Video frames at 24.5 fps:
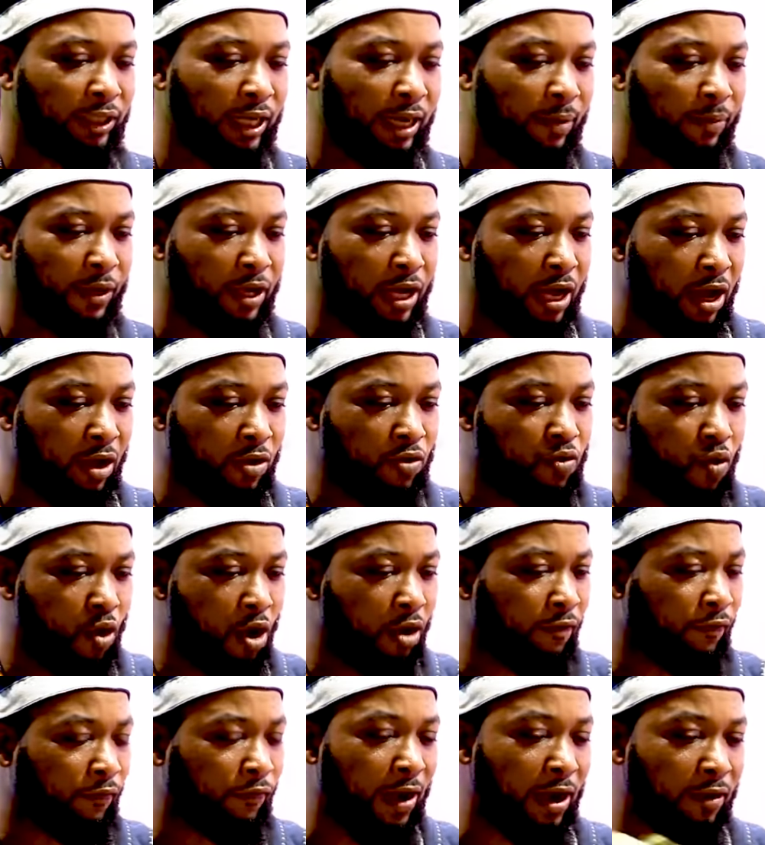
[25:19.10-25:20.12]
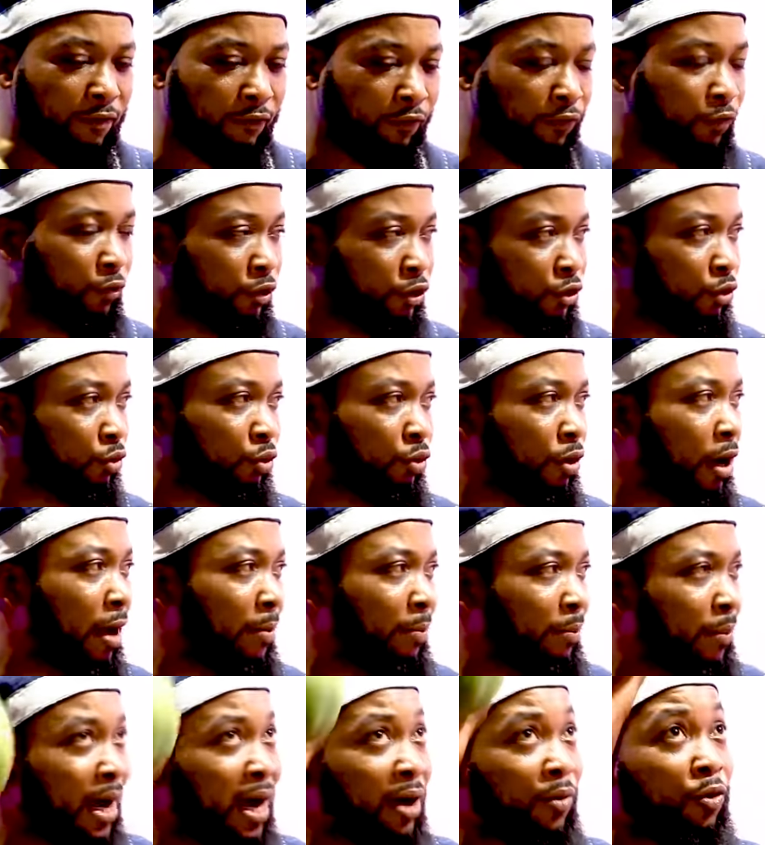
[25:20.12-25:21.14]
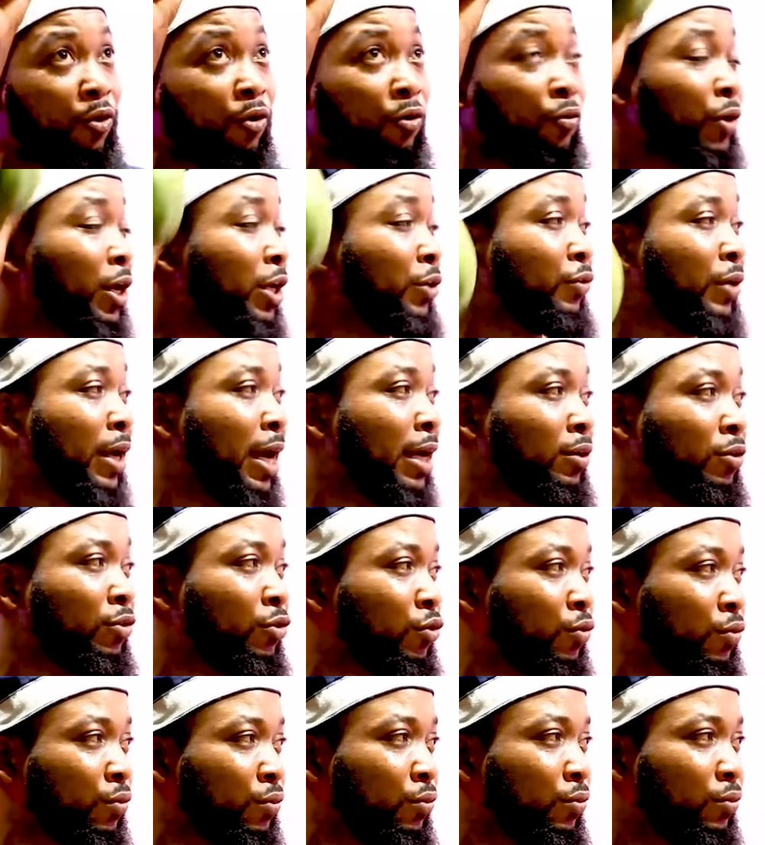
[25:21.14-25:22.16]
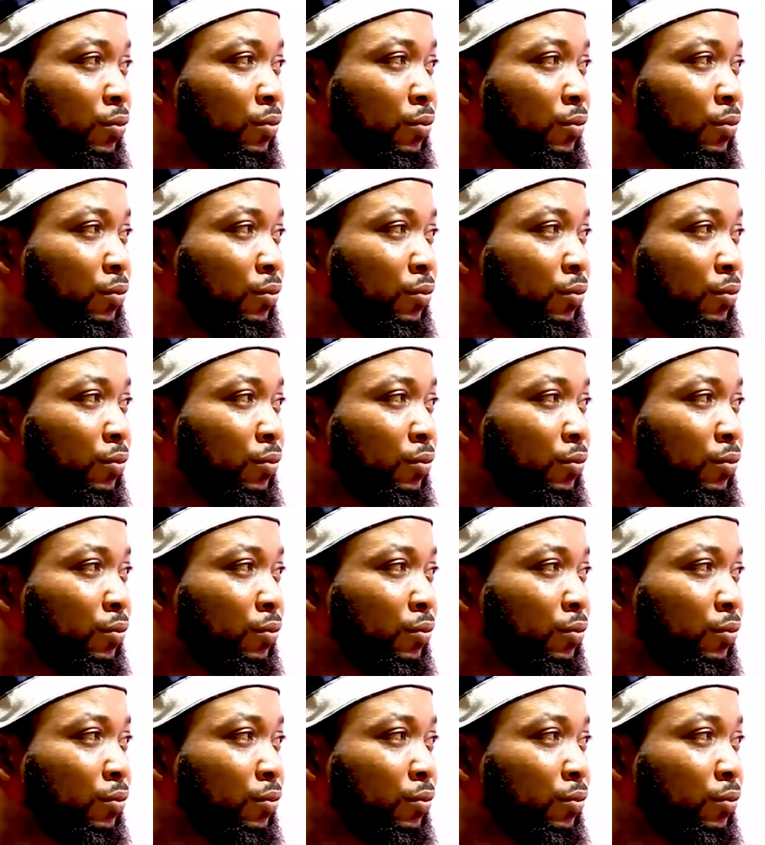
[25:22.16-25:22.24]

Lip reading: There be anu one fa fruit to cram ba wo aduane so.